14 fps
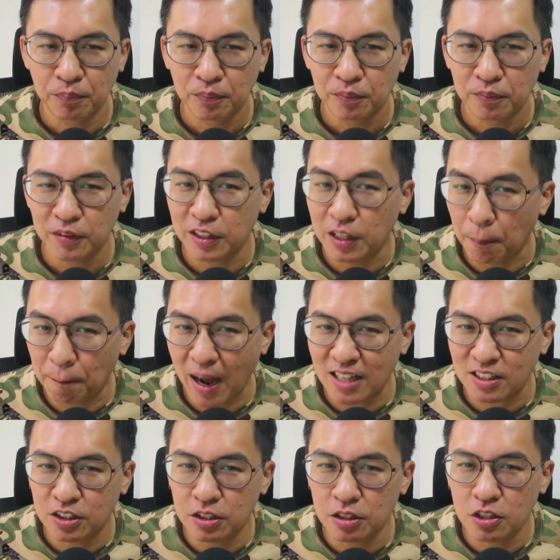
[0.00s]
In the
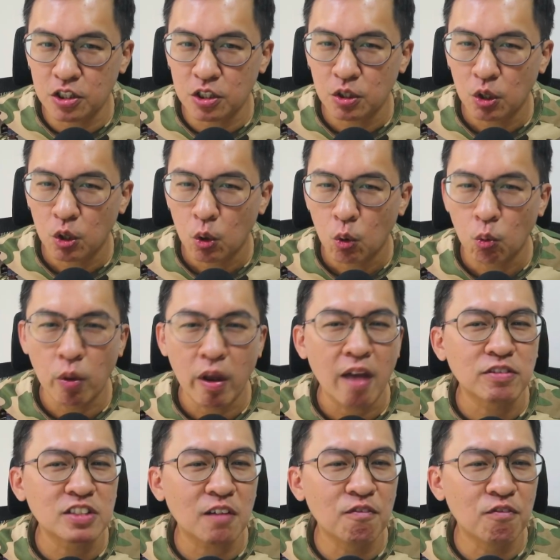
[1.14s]
past years, we have
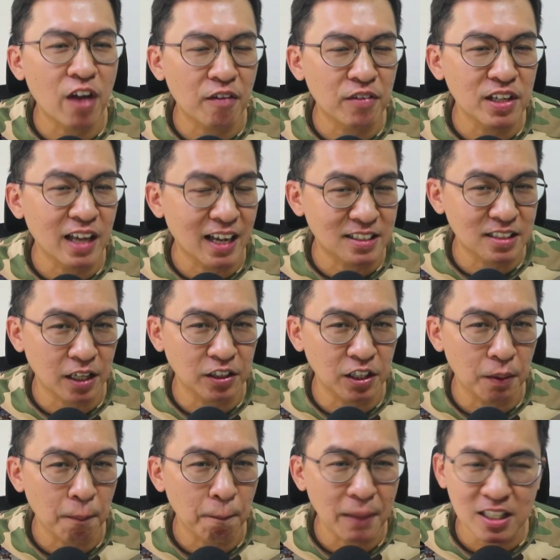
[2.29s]
some very
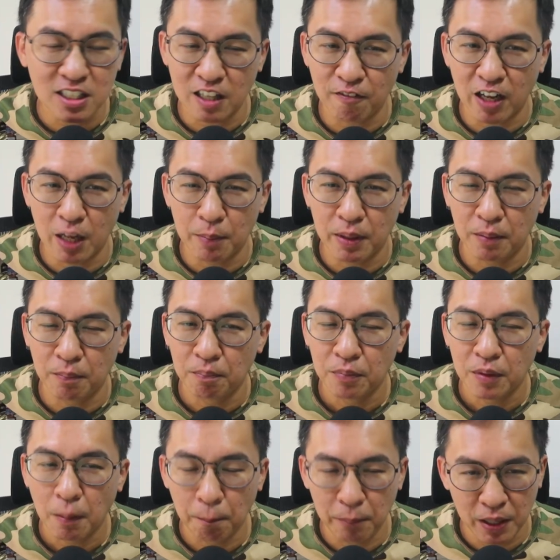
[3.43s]
exciting mixed development
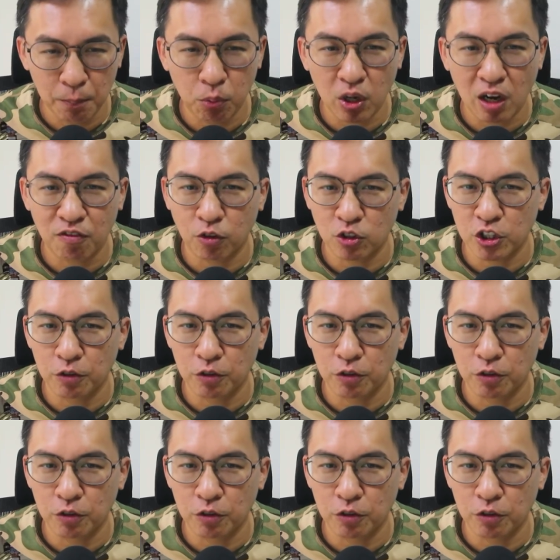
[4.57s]
being put up for sale.